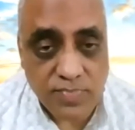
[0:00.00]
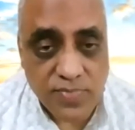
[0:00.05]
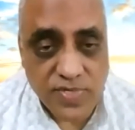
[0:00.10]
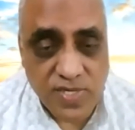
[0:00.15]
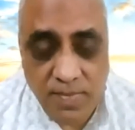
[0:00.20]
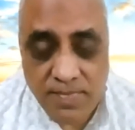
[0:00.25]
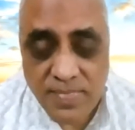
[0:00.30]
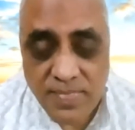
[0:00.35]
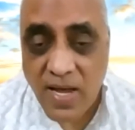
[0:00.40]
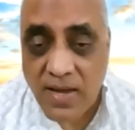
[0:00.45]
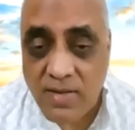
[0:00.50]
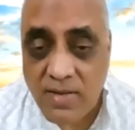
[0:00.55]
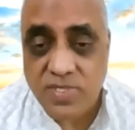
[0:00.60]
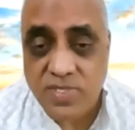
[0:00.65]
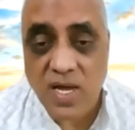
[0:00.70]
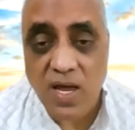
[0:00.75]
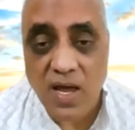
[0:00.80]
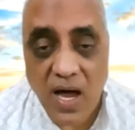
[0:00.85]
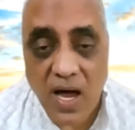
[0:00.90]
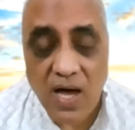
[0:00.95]

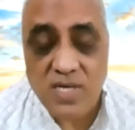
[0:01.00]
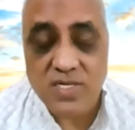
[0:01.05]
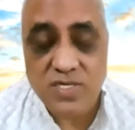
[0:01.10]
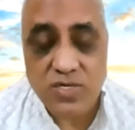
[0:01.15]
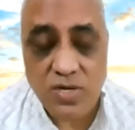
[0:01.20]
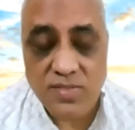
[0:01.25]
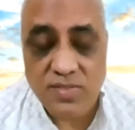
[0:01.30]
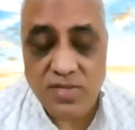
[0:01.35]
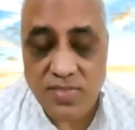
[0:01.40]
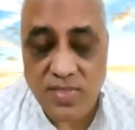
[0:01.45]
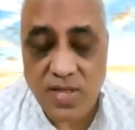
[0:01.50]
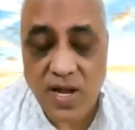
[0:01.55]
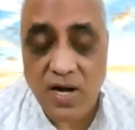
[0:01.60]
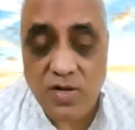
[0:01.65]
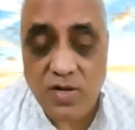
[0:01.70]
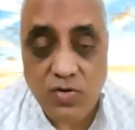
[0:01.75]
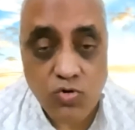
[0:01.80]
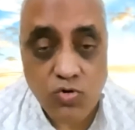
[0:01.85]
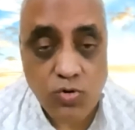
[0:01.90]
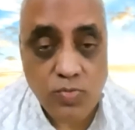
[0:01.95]
sometimes I ask in
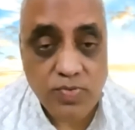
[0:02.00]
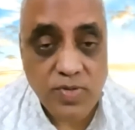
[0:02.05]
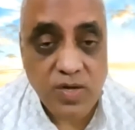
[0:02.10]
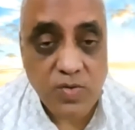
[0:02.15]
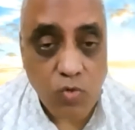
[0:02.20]
that group,